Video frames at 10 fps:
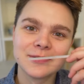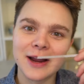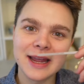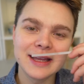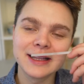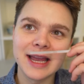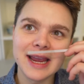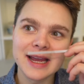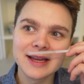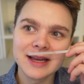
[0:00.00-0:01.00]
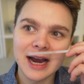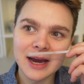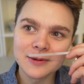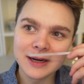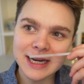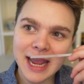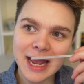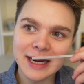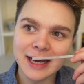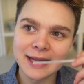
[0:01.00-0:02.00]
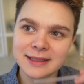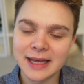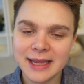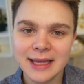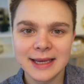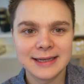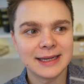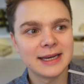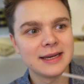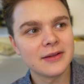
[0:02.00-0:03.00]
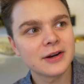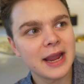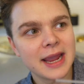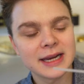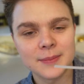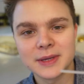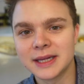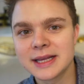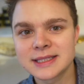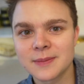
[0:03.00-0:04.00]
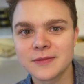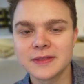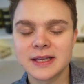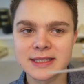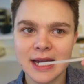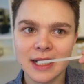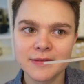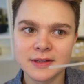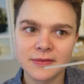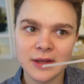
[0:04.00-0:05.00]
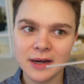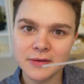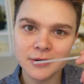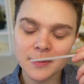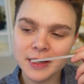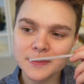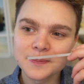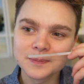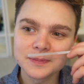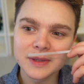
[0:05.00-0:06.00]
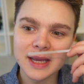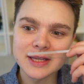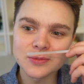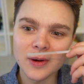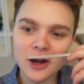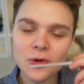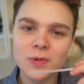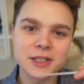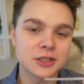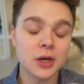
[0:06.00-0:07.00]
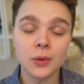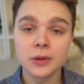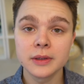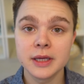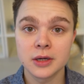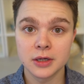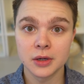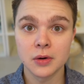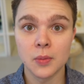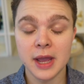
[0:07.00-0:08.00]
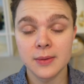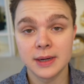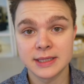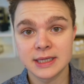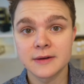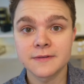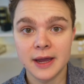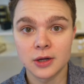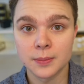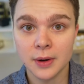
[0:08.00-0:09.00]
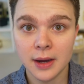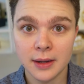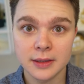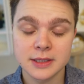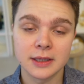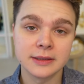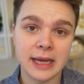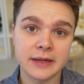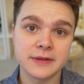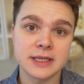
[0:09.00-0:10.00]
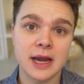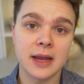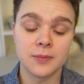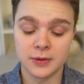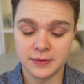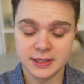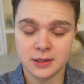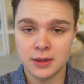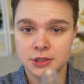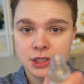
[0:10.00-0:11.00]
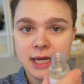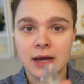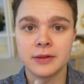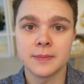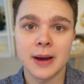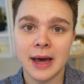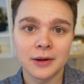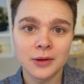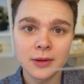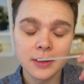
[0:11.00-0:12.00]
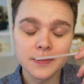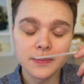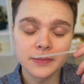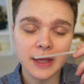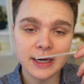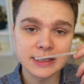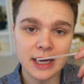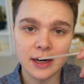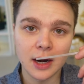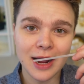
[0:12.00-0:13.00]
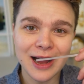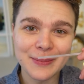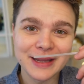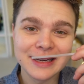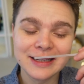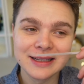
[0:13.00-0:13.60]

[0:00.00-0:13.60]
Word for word: right? Like on one hand, I like it. And on another hand, I'm getting something that's kind of synthetic from it as well, which totally could go away when it's in a final product. A lot of the time when these are just out of the bottle, that is not uncommon.